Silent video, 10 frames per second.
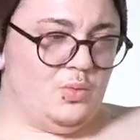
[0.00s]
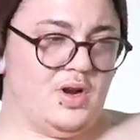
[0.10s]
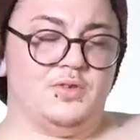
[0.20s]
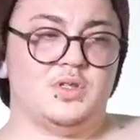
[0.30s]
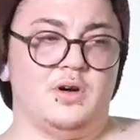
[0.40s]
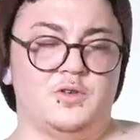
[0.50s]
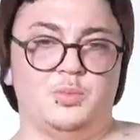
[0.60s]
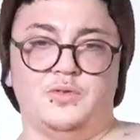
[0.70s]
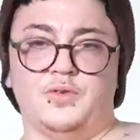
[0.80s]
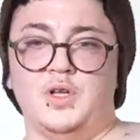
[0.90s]
whatever is
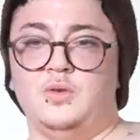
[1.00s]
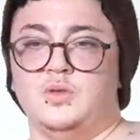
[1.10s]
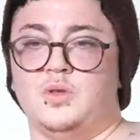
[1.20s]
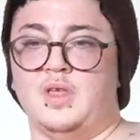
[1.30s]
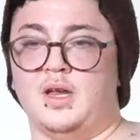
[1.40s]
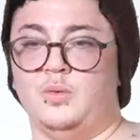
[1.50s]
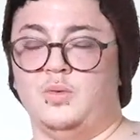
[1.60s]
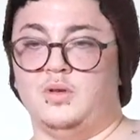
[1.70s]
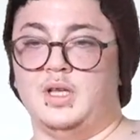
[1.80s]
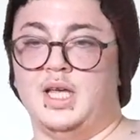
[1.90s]
comfortable for you so that
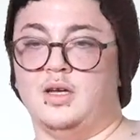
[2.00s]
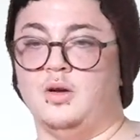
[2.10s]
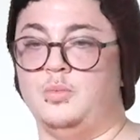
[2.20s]
it will like